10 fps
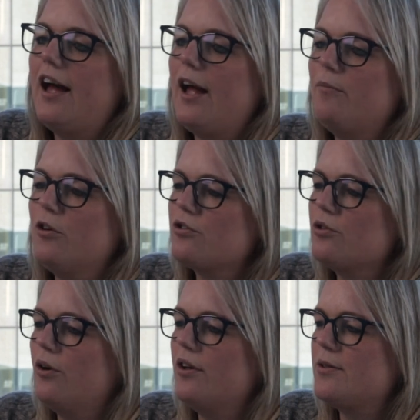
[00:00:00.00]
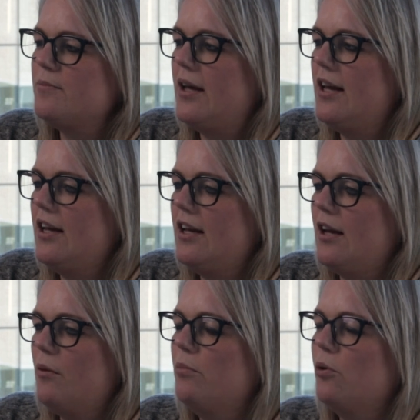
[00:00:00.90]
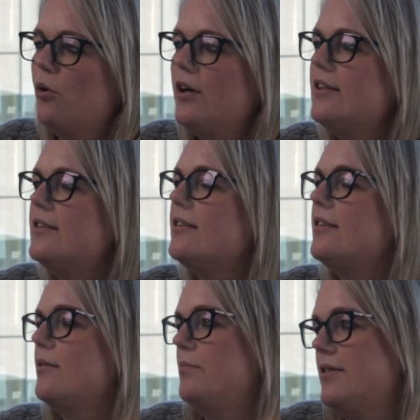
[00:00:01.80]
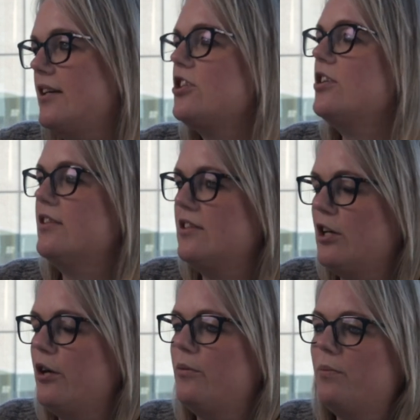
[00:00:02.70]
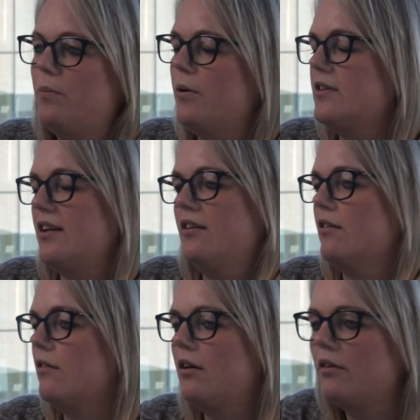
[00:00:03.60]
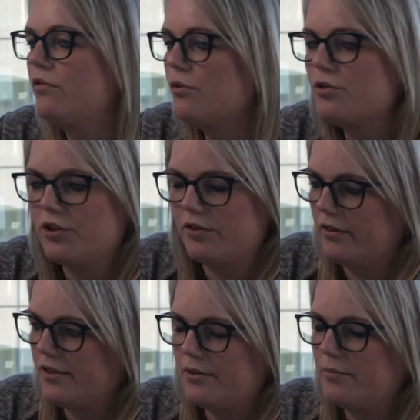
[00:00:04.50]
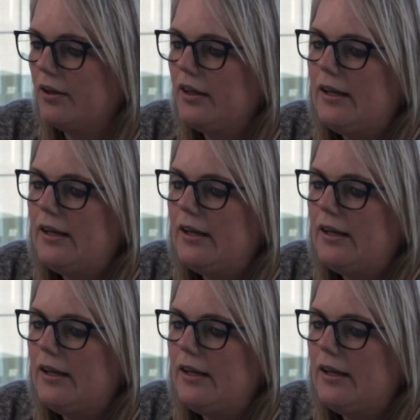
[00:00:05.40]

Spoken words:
There's not as many employed positions now, particularly in photojournalism.